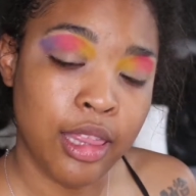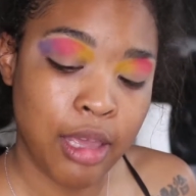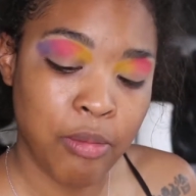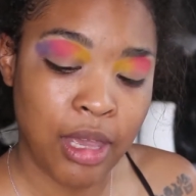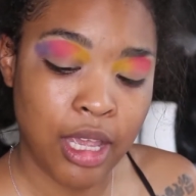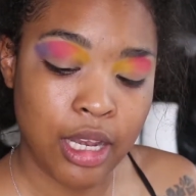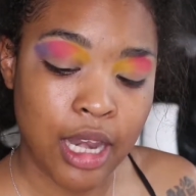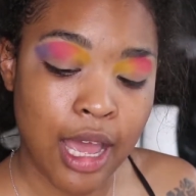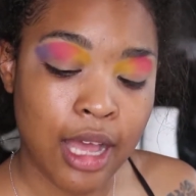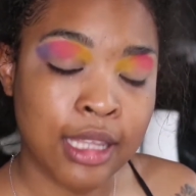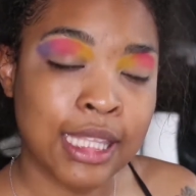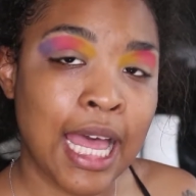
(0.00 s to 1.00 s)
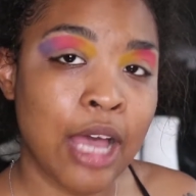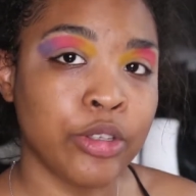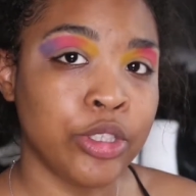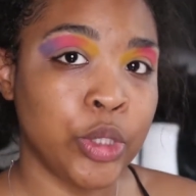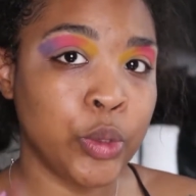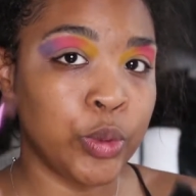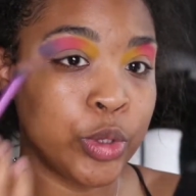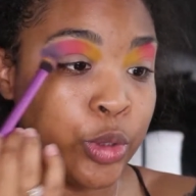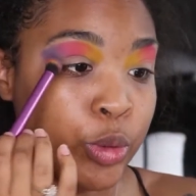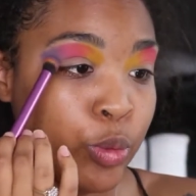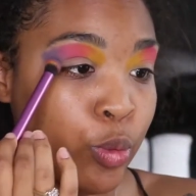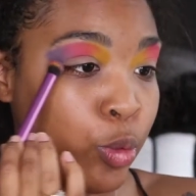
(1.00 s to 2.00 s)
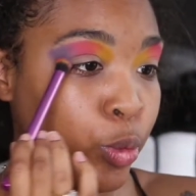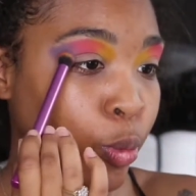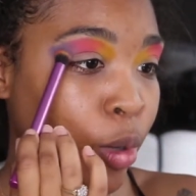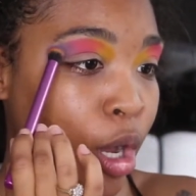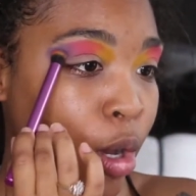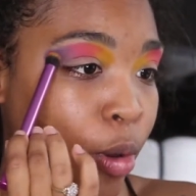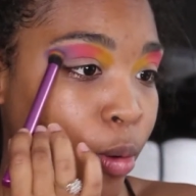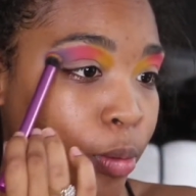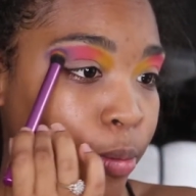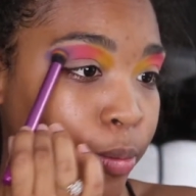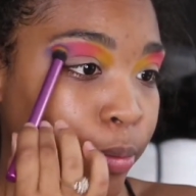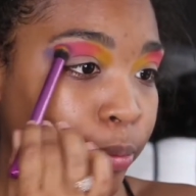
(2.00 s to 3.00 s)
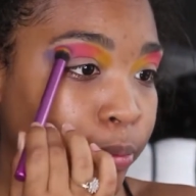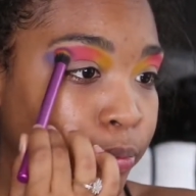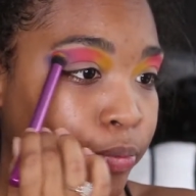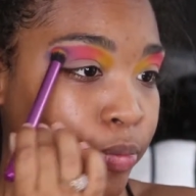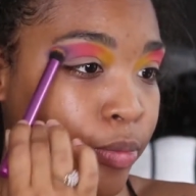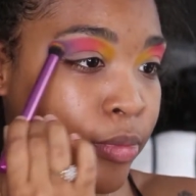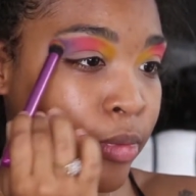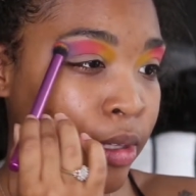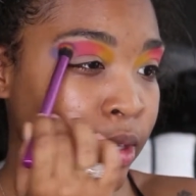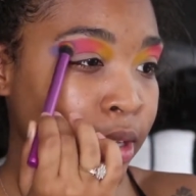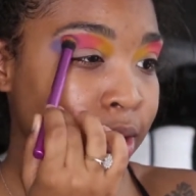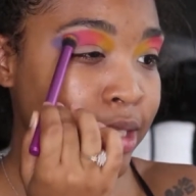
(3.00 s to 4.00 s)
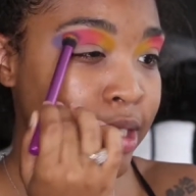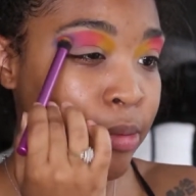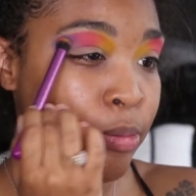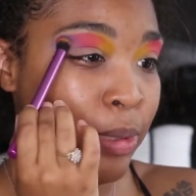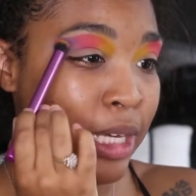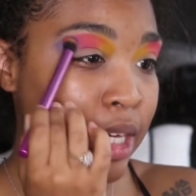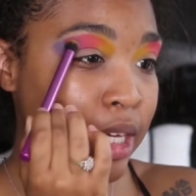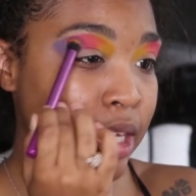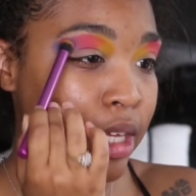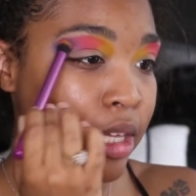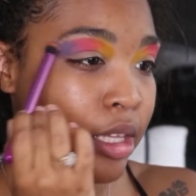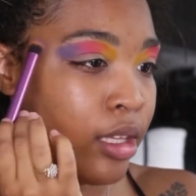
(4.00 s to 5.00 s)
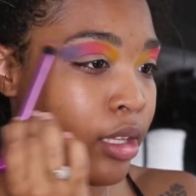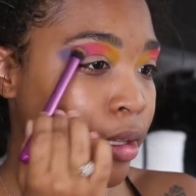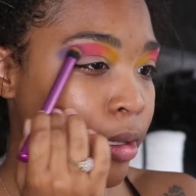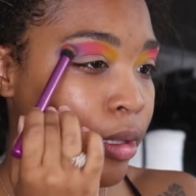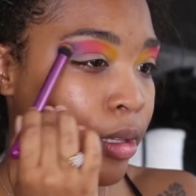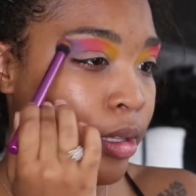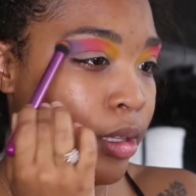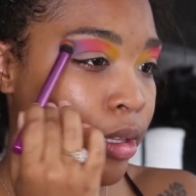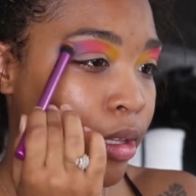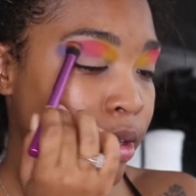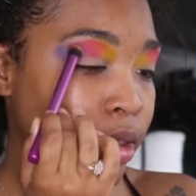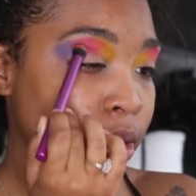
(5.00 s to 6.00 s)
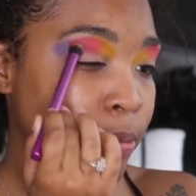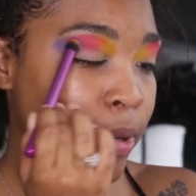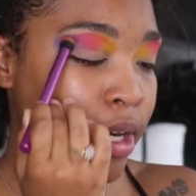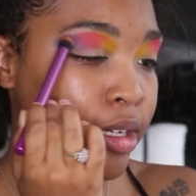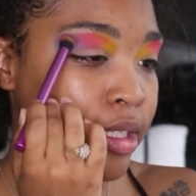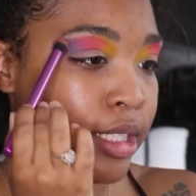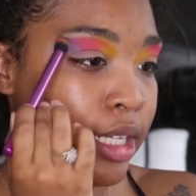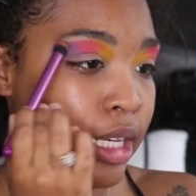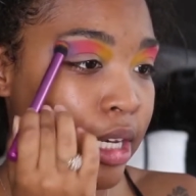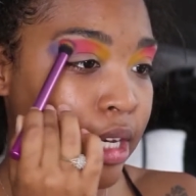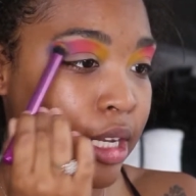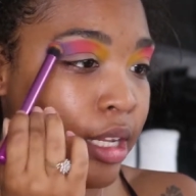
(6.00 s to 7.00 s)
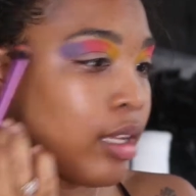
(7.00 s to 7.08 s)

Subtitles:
they may not allow you to grow to be the person